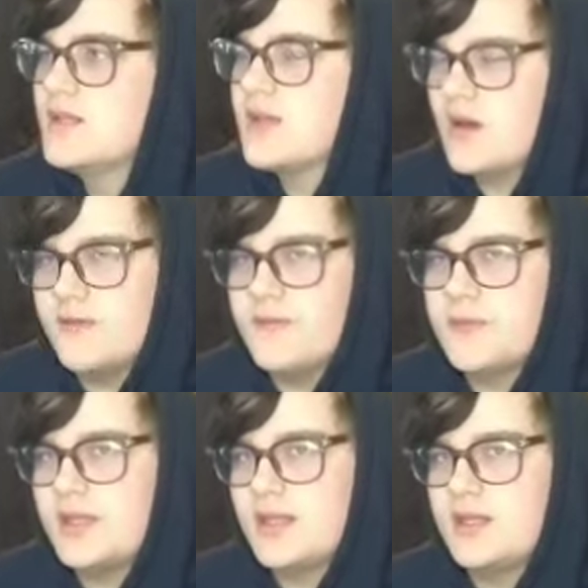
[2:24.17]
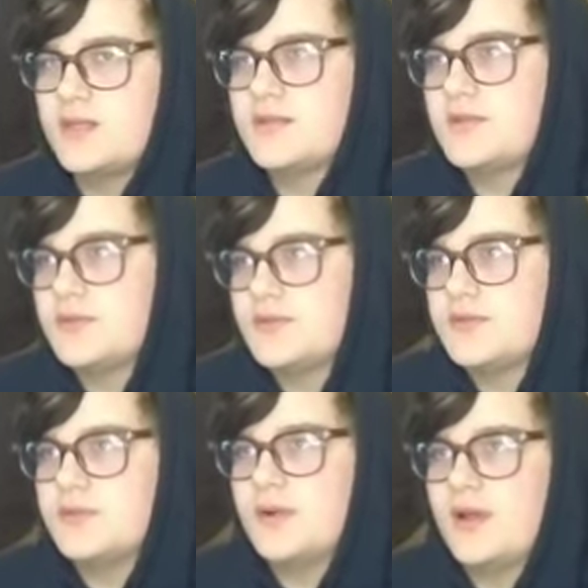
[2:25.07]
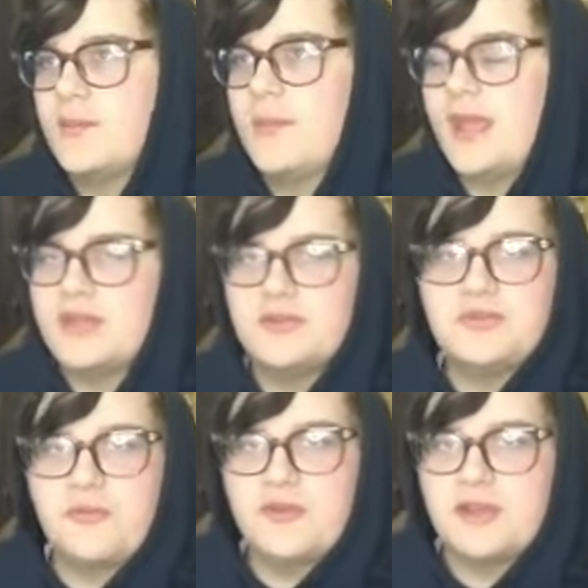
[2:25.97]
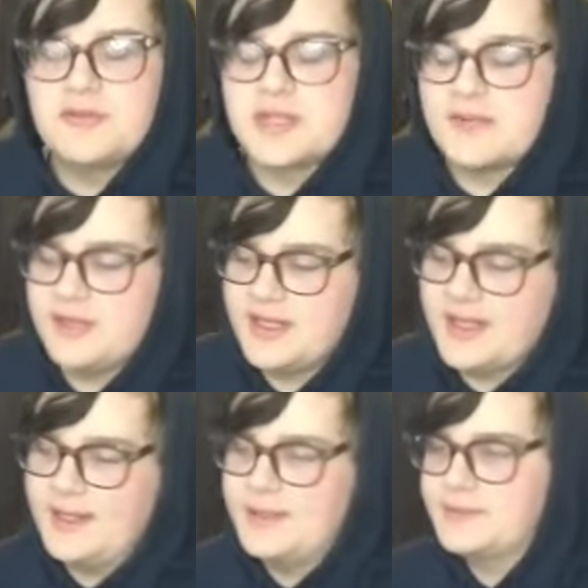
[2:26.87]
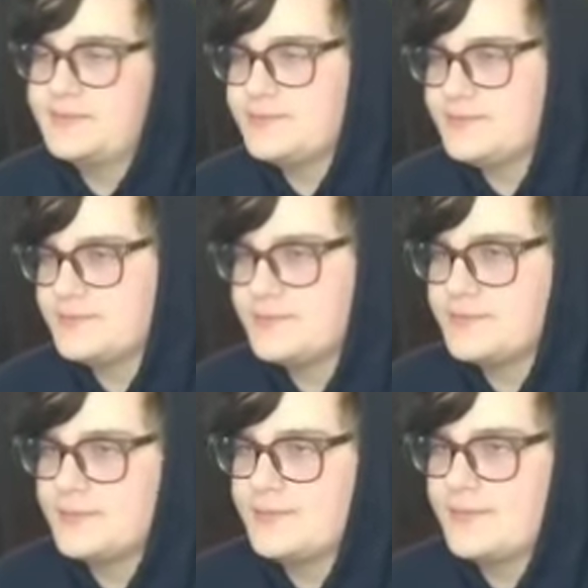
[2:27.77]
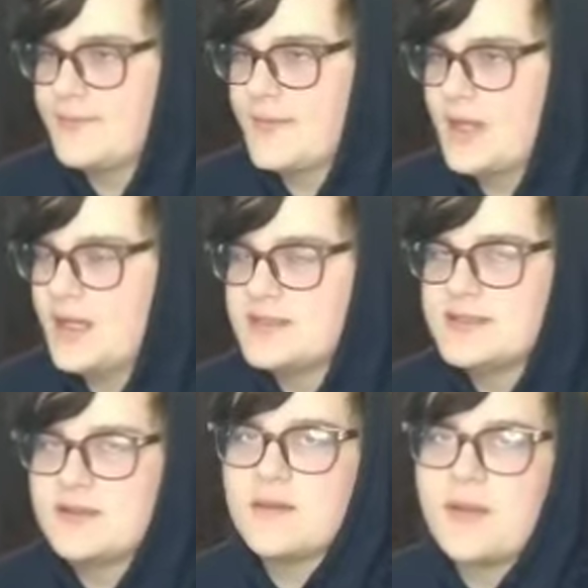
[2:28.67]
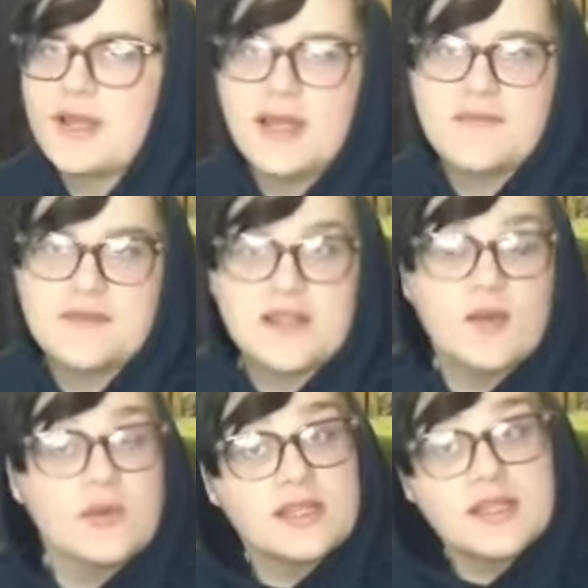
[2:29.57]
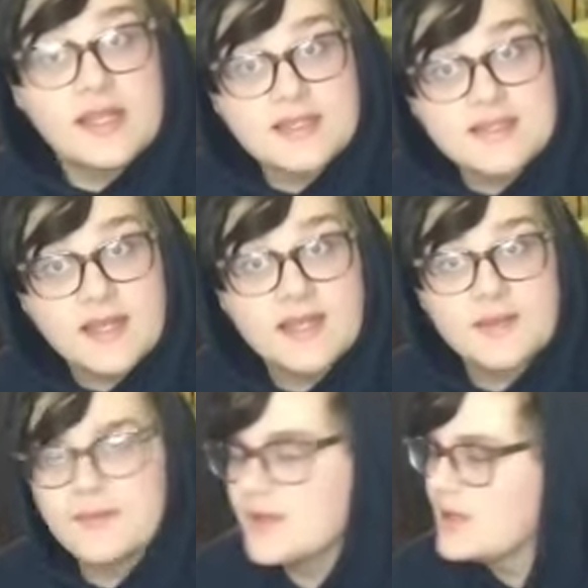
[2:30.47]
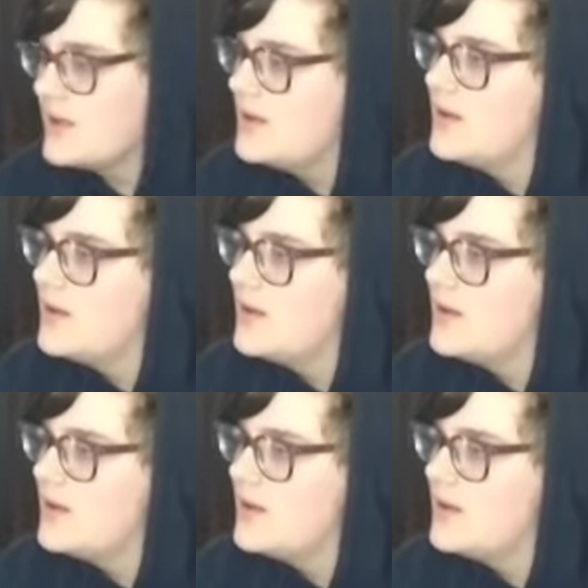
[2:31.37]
it's hard for me to make YouTube videos every day, considering my life is not really that exciting